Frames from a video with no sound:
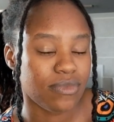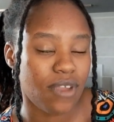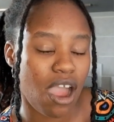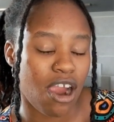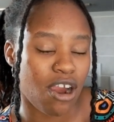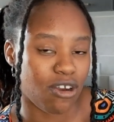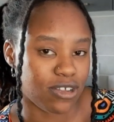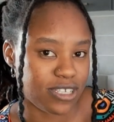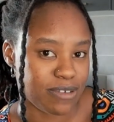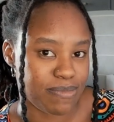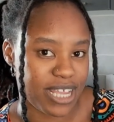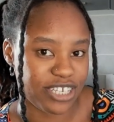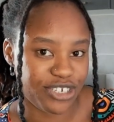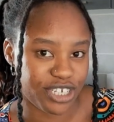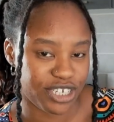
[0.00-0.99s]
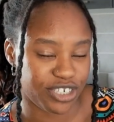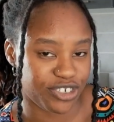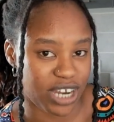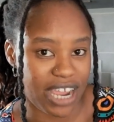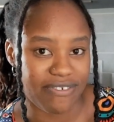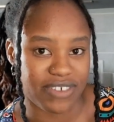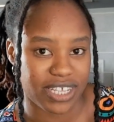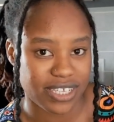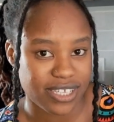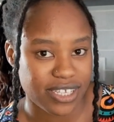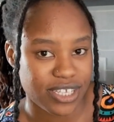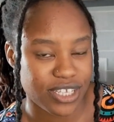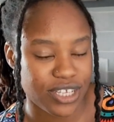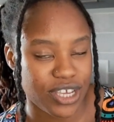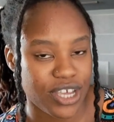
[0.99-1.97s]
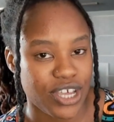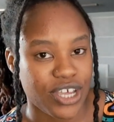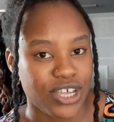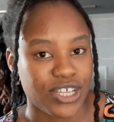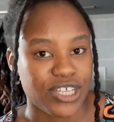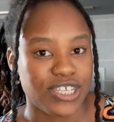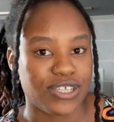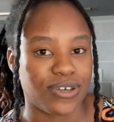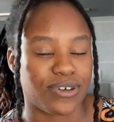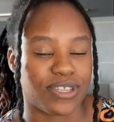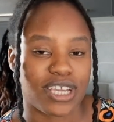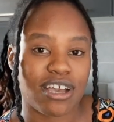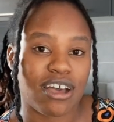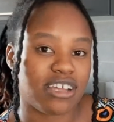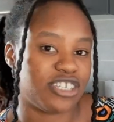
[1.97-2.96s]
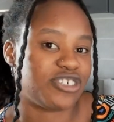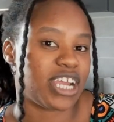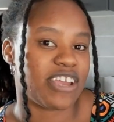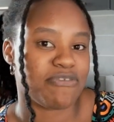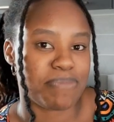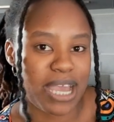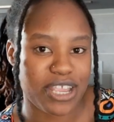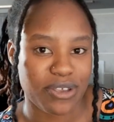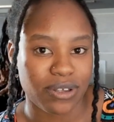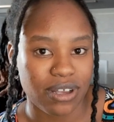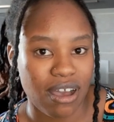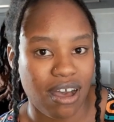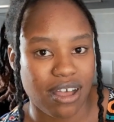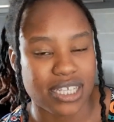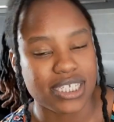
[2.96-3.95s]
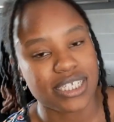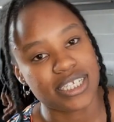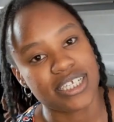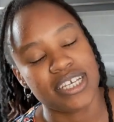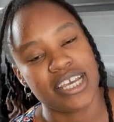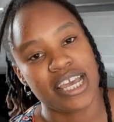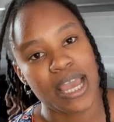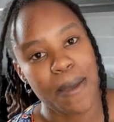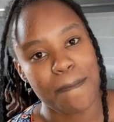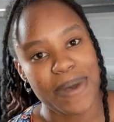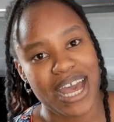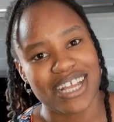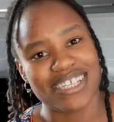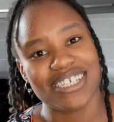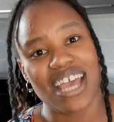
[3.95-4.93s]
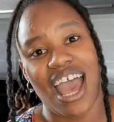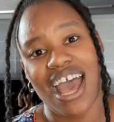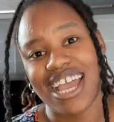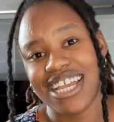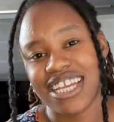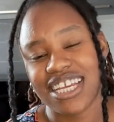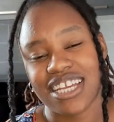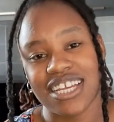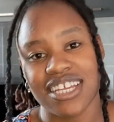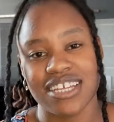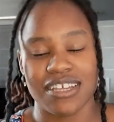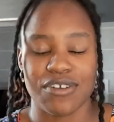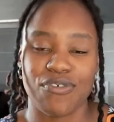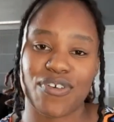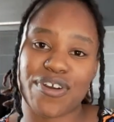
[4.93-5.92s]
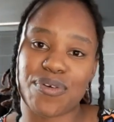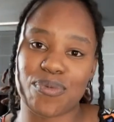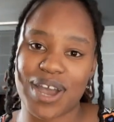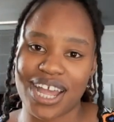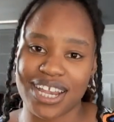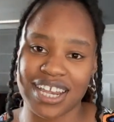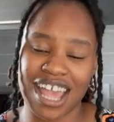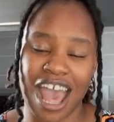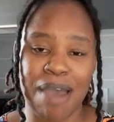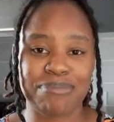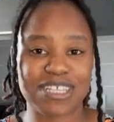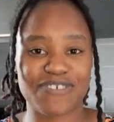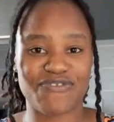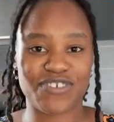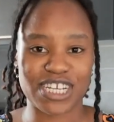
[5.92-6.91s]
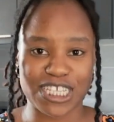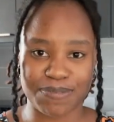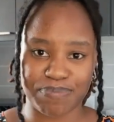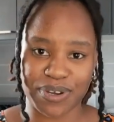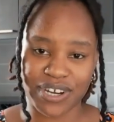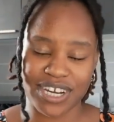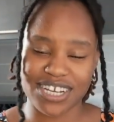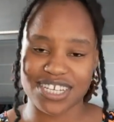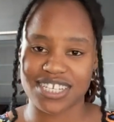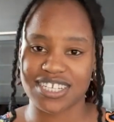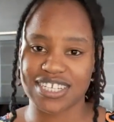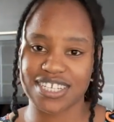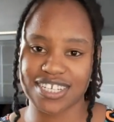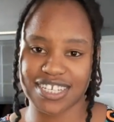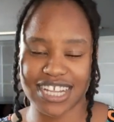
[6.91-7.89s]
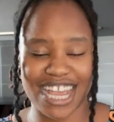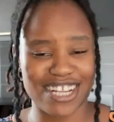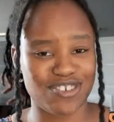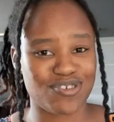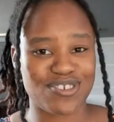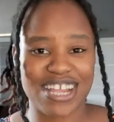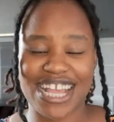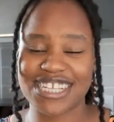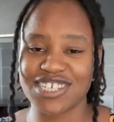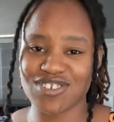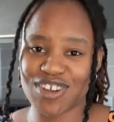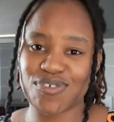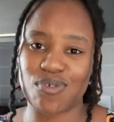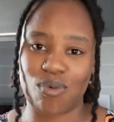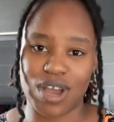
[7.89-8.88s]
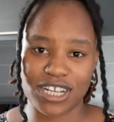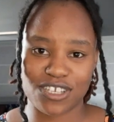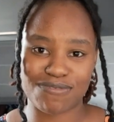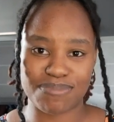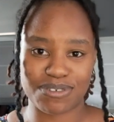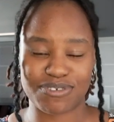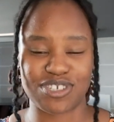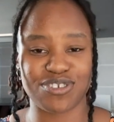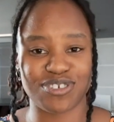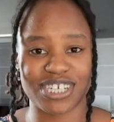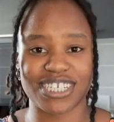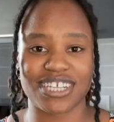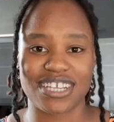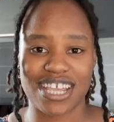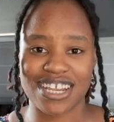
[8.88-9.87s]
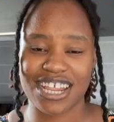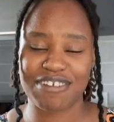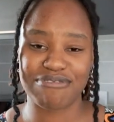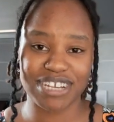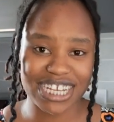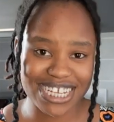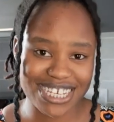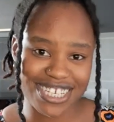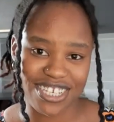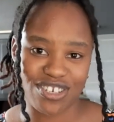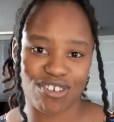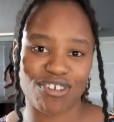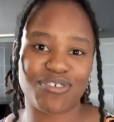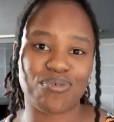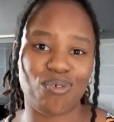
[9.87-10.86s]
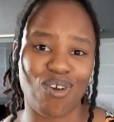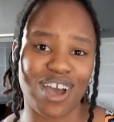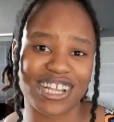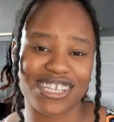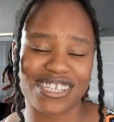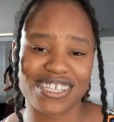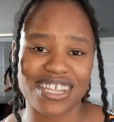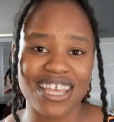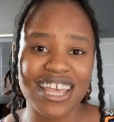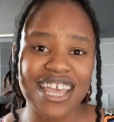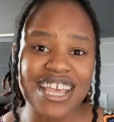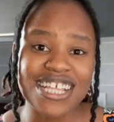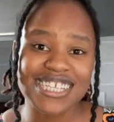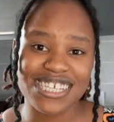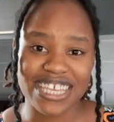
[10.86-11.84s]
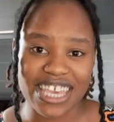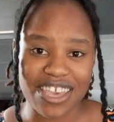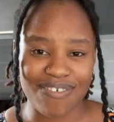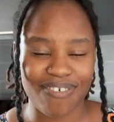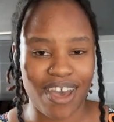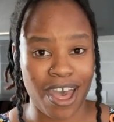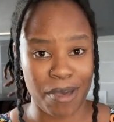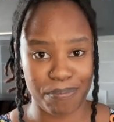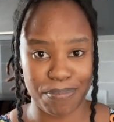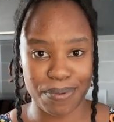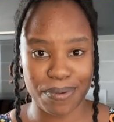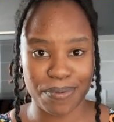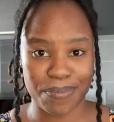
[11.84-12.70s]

are automatic drivers, so they can't drive manual cars. But I, for one, I'm a free spirit. I did not want to be restricted, and I really did not want to give up.